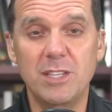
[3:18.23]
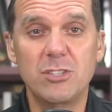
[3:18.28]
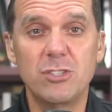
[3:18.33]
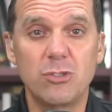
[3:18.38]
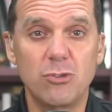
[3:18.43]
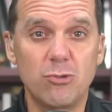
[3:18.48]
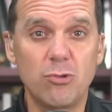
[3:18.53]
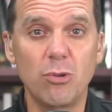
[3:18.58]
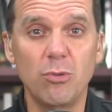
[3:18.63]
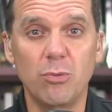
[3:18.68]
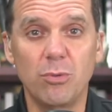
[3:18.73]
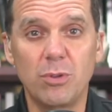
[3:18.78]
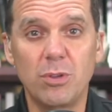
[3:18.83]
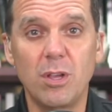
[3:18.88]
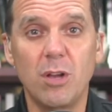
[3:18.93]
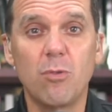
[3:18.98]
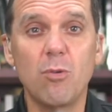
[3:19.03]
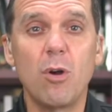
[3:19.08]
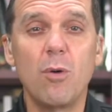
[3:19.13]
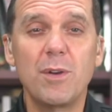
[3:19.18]
It's the truth.
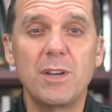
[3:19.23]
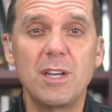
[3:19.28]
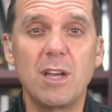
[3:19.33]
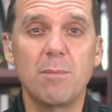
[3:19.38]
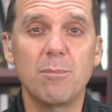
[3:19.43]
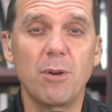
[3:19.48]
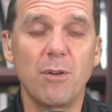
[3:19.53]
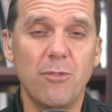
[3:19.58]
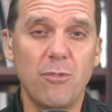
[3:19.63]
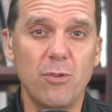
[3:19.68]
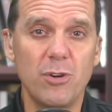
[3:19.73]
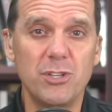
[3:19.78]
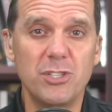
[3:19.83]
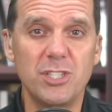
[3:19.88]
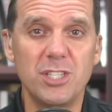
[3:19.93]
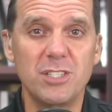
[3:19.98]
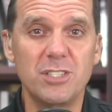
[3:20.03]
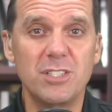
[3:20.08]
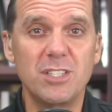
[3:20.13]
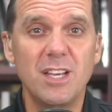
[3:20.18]
The growing number of
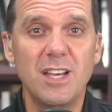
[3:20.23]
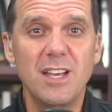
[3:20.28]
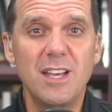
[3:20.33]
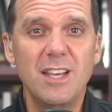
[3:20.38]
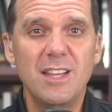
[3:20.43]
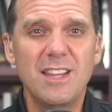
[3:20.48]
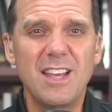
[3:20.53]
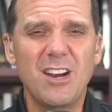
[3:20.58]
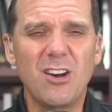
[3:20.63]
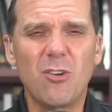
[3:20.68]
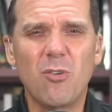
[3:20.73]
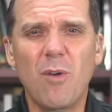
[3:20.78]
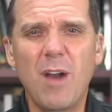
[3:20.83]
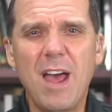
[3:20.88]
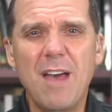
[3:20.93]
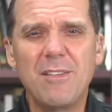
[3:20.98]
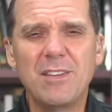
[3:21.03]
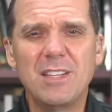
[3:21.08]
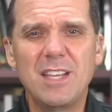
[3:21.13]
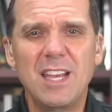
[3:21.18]
Christians that are
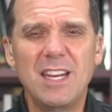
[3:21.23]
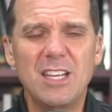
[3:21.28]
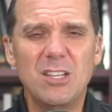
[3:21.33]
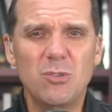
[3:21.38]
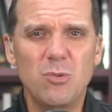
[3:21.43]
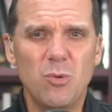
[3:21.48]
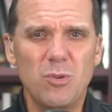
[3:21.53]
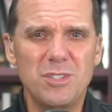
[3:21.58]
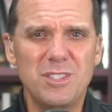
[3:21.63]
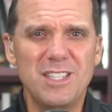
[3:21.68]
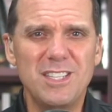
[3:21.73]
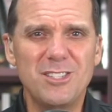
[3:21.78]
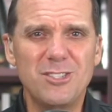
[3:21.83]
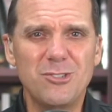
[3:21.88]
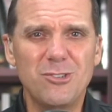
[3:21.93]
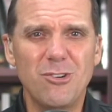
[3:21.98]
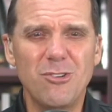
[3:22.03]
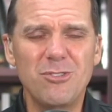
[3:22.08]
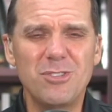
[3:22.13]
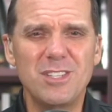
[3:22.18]
gravitating towards these
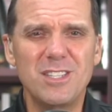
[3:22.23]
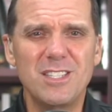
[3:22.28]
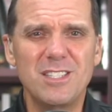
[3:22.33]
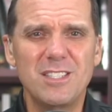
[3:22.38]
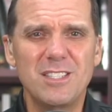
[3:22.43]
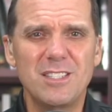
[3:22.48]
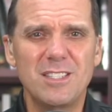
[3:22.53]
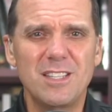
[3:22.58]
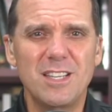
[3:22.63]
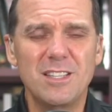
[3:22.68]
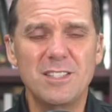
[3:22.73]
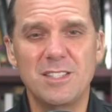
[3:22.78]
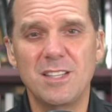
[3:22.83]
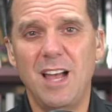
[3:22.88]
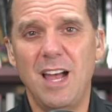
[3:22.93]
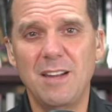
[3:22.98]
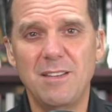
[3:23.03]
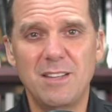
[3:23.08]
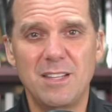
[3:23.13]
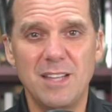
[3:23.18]
churches is
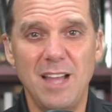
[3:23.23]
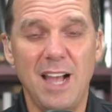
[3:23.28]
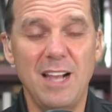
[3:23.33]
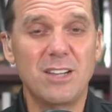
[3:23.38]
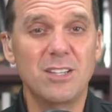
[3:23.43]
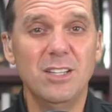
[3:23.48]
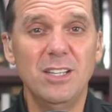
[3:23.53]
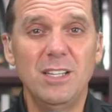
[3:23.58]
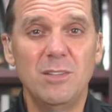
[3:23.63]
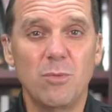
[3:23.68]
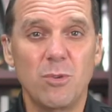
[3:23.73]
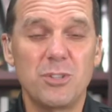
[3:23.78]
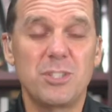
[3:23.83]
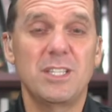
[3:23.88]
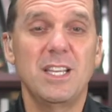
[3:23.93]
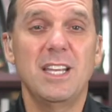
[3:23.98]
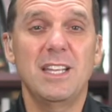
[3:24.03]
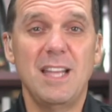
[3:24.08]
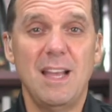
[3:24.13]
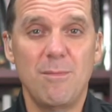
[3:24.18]
not not good. We're
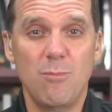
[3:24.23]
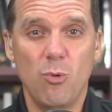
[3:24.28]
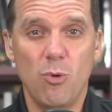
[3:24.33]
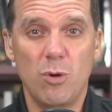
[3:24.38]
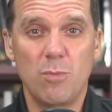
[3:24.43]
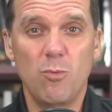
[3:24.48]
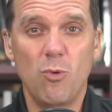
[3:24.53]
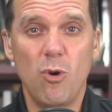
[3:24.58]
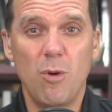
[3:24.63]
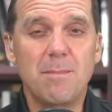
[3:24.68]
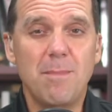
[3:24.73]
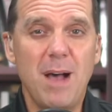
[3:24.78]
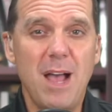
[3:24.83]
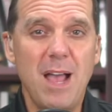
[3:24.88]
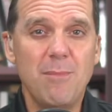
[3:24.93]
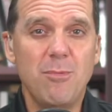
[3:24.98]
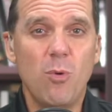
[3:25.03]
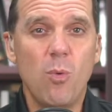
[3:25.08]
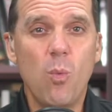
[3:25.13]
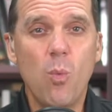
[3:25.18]
seeing that more and more. The
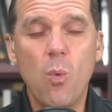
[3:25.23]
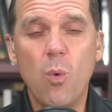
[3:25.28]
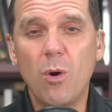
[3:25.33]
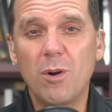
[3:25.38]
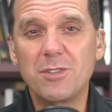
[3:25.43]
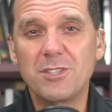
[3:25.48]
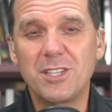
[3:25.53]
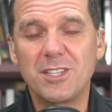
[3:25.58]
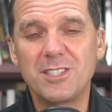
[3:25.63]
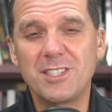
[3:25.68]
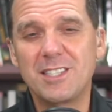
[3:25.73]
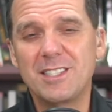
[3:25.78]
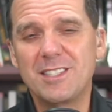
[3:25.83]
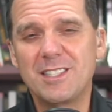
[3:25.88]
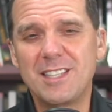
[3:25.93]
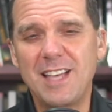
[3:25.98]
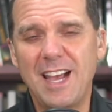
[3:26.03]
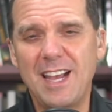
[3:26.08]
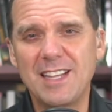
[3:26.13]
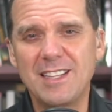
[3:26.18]
Bible warns us in
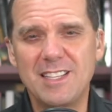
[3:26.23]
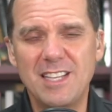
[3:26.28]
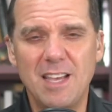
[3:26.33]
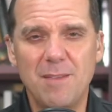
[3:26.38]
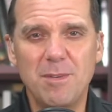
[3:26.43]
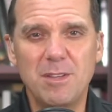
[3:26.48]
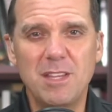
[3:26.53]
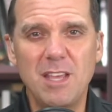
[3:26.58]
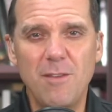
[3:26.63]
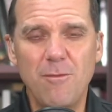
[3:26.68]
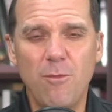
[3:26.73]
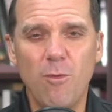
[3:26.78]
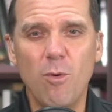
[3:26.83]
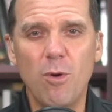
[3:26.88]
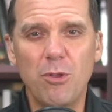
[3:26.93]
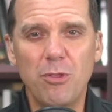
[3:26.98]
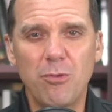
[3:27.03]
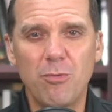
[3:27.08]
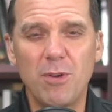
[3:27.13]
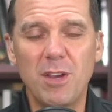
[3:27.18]
Second Timothy
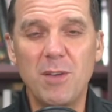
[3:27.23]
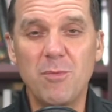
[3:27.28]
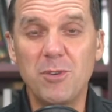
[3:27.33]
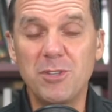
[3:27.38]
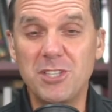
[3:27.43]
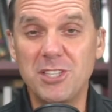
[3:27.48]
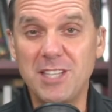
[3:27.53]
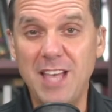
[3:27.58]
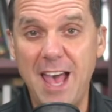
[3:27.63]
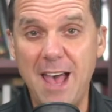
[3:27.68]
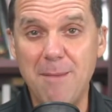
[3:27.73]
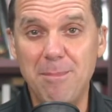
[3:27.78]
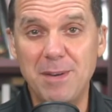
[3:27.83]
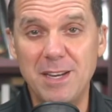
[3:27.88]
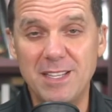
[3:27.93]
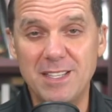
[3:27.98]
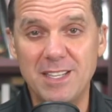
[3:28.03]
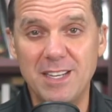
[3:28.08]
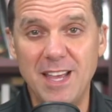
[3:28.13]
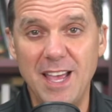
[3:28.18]
four three, which is
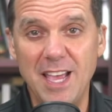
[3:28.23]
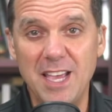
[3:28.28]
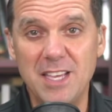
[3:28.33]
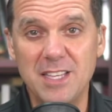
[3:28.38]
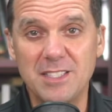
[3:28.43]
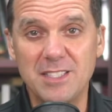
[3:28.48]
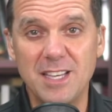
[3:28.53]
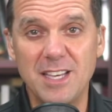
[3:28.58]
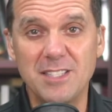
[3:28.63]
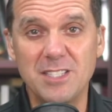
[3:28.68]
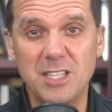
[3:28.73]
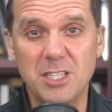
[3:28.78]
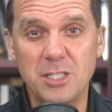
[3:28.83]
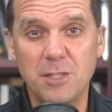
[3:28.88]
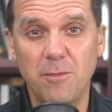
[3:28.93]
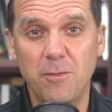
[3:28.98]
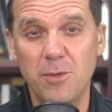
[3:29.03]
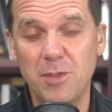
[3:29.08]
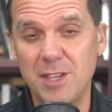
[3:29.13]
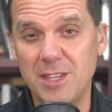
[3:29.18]
happening today. It says
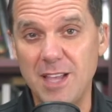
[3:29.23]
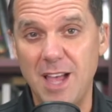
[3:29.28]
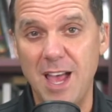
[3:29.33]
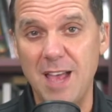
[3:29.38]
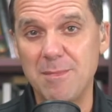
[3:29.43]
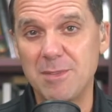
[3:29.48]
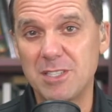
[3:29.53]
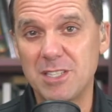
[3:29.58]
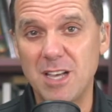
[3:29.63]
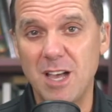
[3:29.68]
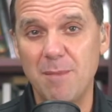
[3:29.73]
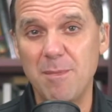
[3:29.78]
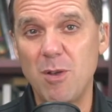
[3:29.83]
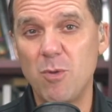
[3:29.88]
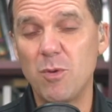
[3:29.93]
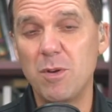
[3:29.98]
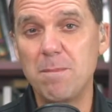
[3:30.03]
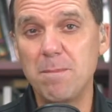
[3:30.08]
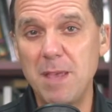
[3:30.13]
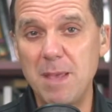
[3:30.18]
this, for the time is
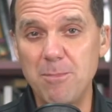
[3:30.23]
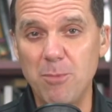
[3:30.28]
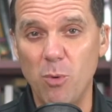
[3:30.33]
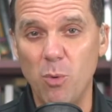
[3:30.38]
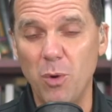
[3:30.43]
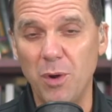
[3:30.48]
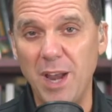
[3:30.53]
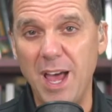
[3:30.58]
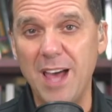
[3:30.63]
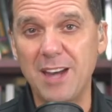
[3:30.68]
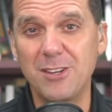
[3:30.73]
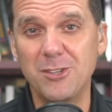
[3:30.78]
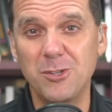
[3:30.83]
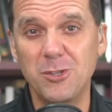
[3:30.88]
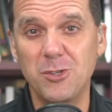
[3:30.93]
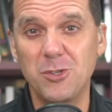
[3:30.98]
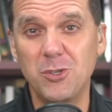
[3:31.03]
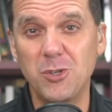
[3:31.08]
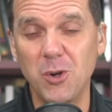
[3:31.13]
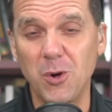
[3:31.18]
coming when people will not
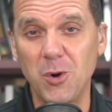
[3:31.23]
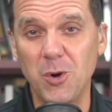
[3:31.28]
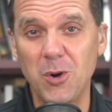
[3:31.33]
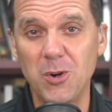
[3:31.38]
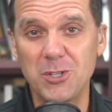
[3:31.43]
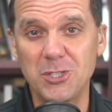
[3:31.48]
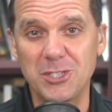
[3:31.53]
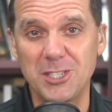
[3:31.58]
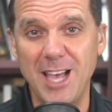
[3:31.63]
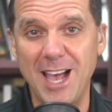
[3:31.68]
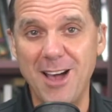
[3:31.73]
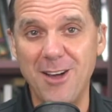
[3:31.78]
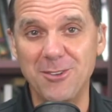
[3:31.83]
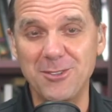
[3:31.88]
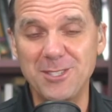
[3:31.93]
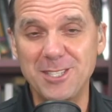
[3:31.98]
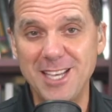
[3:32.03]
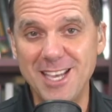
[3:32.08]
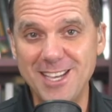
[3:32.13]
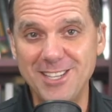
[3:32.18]
endure
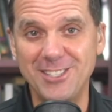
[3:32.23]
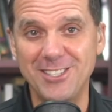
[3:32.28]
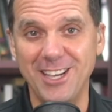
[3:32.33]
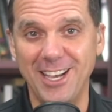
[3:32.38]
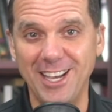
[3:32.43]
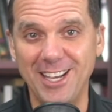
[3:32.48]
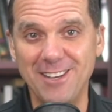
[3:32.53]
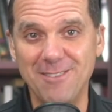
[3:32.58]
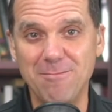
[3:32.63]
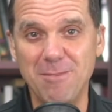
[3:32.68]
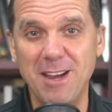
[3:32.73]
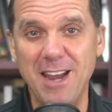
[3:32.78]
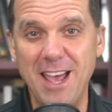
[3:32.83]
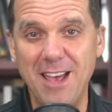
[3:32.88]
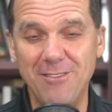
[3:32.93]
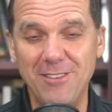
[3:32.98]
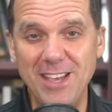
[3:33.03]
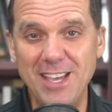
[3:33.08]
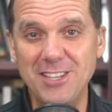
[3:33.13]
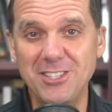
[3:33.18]
sound teaching, but
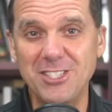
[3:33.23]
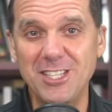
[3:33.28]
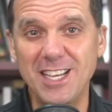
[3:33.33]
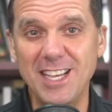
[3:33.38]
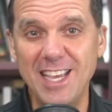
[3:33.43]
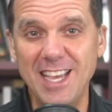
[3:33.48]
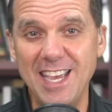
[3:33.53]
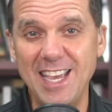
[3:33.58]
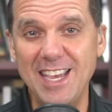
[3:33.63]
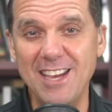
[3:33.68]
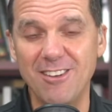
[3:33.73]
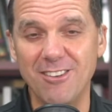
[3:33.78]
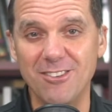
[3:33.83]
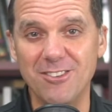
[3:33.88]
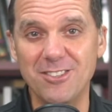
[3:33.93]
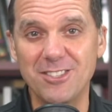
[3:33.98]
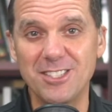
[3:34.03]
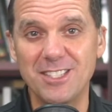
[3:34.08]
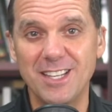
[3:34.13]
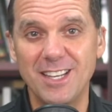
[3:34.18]
have itching
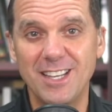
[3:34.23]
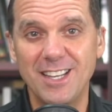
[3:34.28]
ears.